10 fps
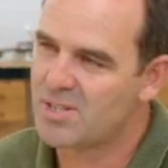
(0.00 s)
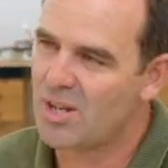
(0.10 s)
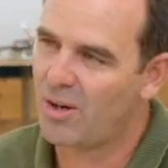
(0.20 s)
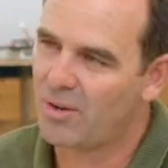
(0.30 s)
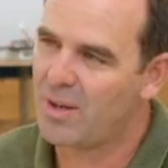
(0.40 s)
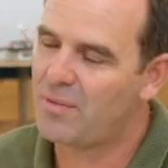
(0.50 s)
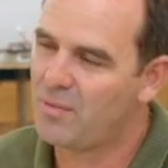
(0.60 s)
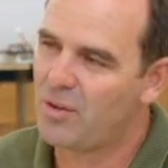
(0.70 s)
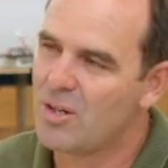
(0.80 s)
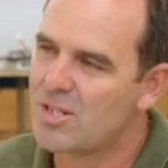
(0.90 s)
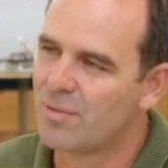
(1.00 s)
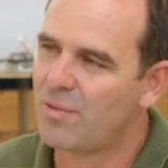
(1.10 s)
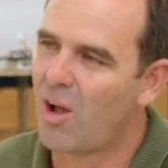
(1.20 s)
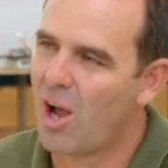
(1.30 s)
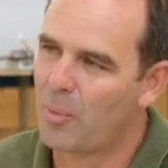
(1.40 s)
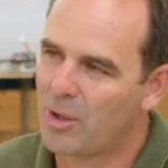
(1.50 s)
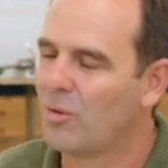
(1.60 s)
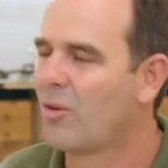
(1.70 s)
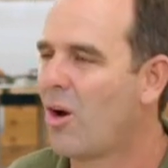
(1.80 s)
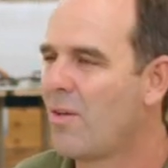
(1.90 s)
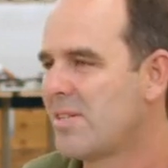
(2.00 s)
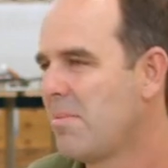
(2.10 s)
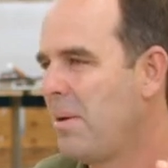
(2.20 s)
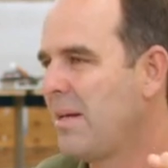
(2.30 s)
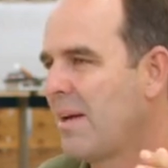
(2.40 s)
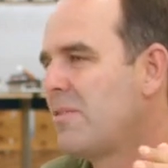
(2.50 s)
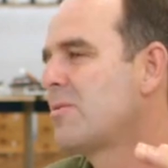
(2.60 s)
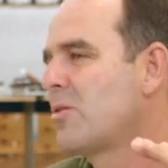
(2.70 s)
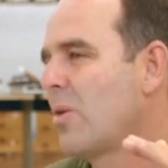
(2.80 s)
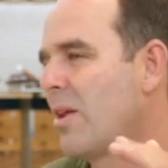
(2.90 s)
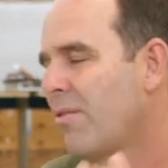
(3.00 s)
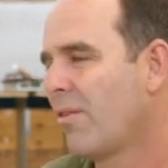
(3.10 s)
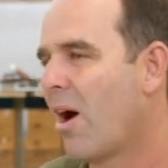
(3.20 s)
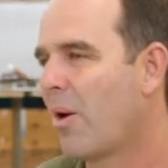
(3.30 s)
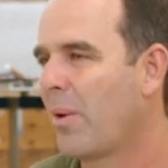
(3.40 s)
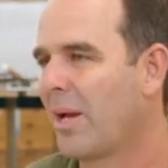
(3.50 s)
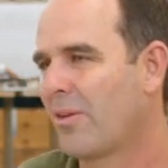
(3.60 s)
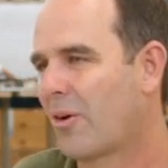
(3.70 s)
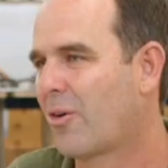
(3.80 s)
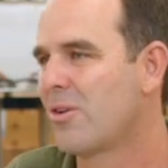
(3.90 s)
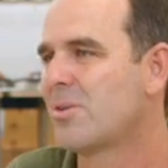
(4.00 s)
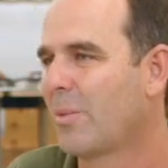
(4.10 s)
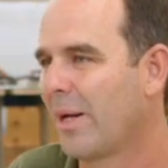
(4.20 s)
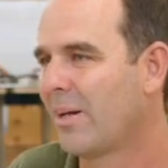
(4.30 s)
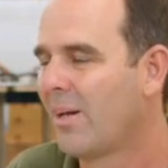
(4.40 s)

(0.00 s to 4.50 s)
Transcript: So if you've used a flyer wing, you'll know there's a big difference between the flyer wing and the cruiser wing.